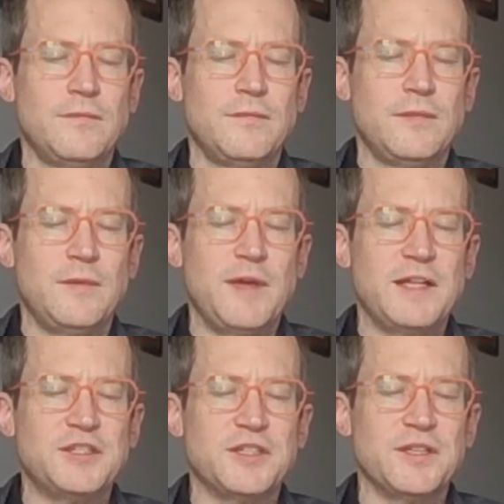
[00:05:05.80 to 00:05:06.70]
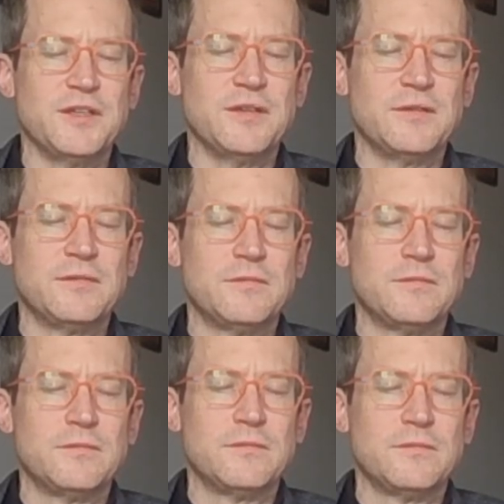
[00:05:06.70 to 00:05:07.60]
Imagine
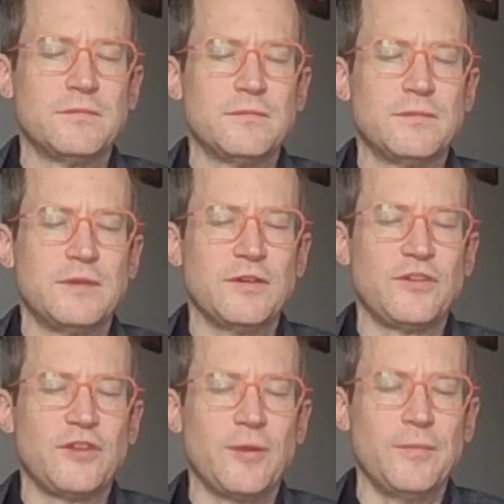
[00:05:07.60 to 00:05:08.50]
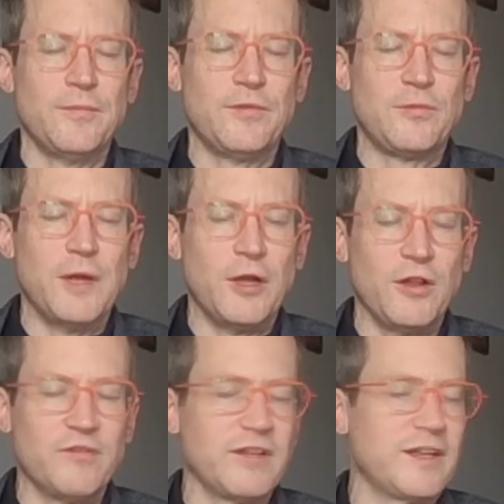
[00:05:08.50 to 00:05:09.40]
there's some smell
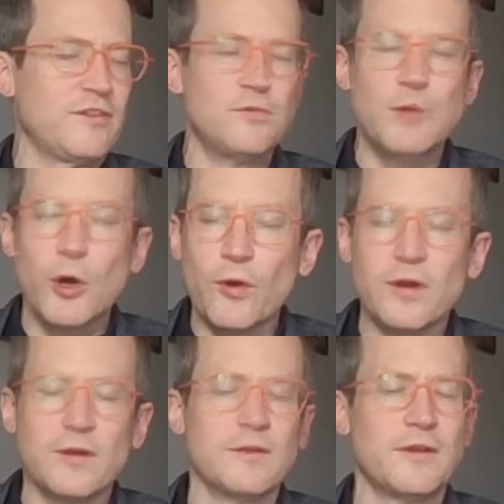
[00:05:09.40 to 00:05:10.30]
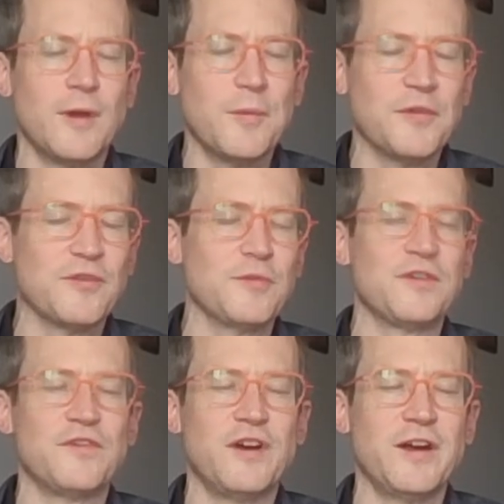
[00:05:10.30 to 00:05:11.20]
of like smoke coming from this
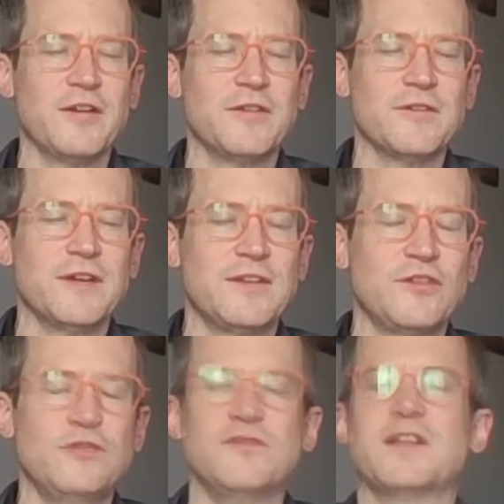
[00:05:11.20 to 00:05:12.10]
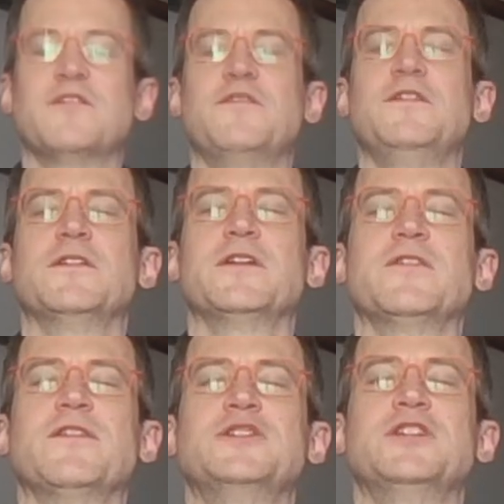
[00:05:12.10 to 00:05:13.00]
fire, right? So you've got the feeling of
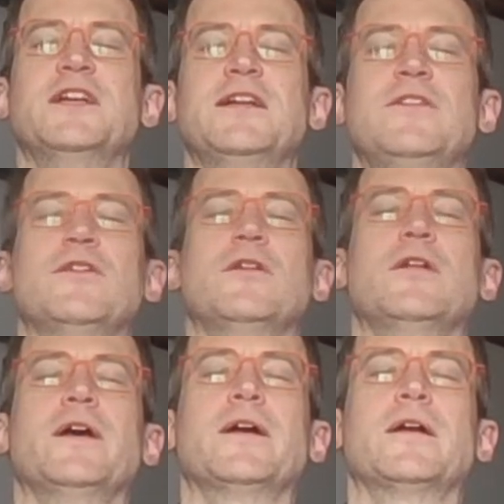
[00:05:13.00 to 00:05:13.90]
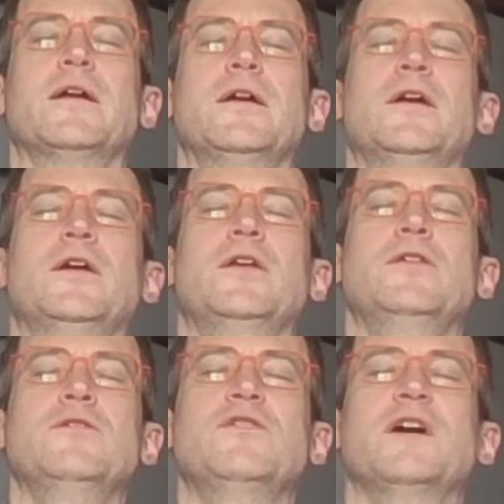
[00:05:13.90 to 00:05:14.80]
the chains on your neck.
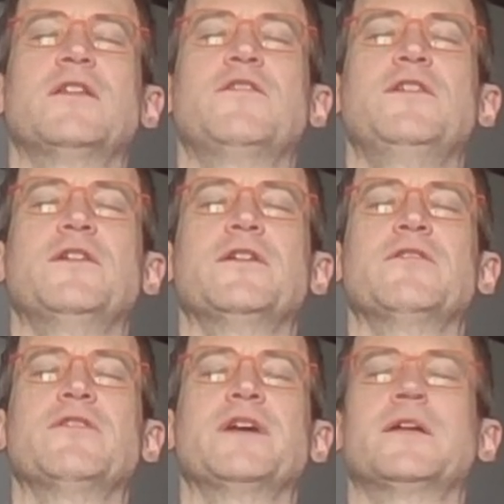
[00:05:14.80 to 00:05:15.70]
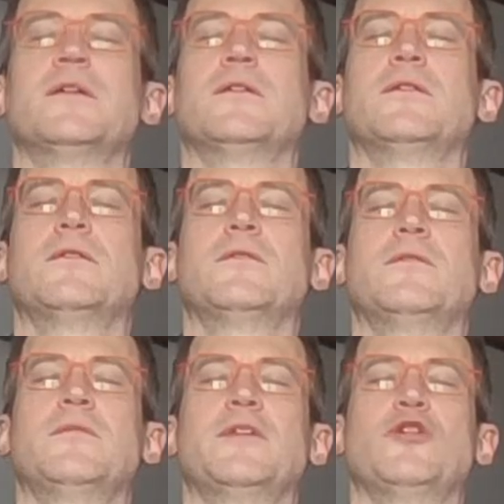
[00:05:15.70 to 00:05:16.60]
You've got the feeling of like
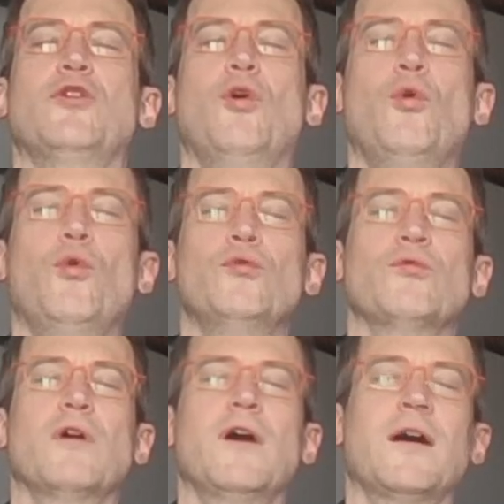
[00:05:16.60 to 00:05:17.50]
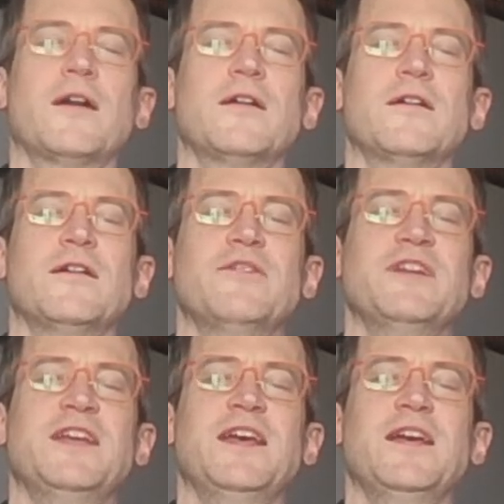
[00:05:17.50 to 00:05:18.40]
the cold rock of the
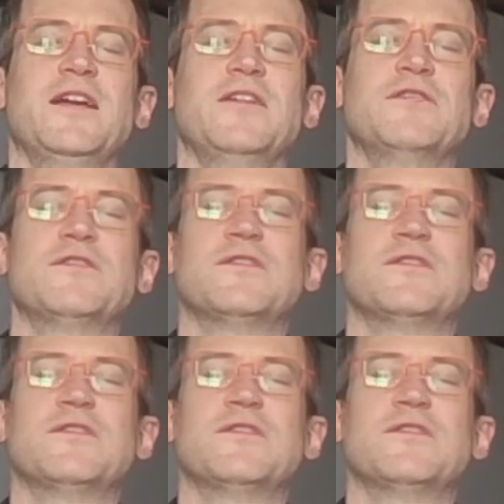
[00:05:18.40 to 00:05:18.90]
cave.